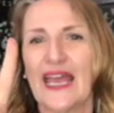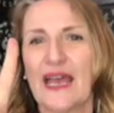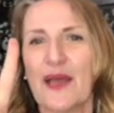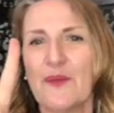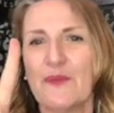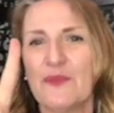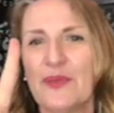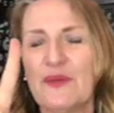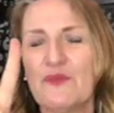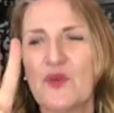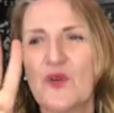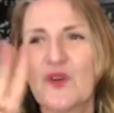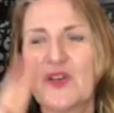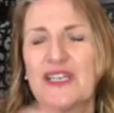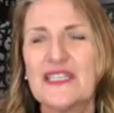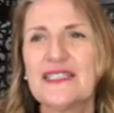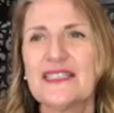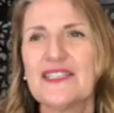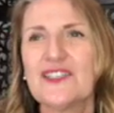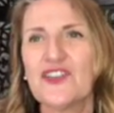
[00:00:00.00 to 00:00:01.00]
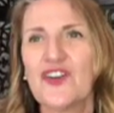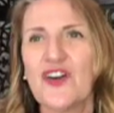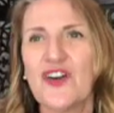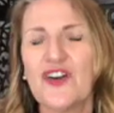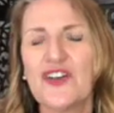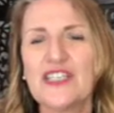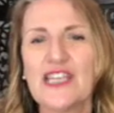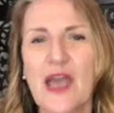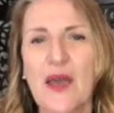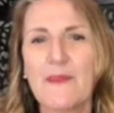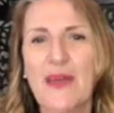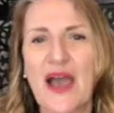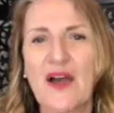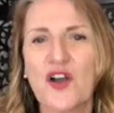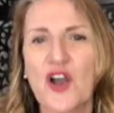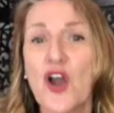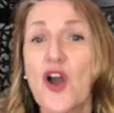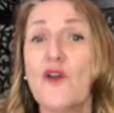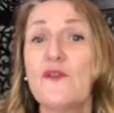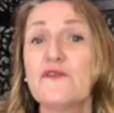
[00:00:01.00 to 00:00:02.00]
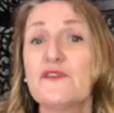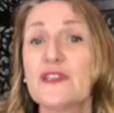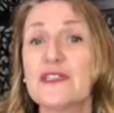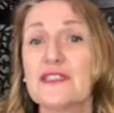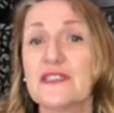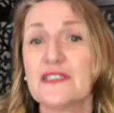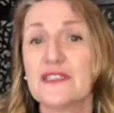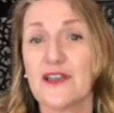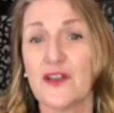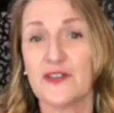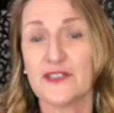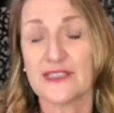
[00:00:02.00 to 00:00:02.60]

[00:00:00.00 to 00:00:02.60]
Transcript: Be more concerned about confidence loss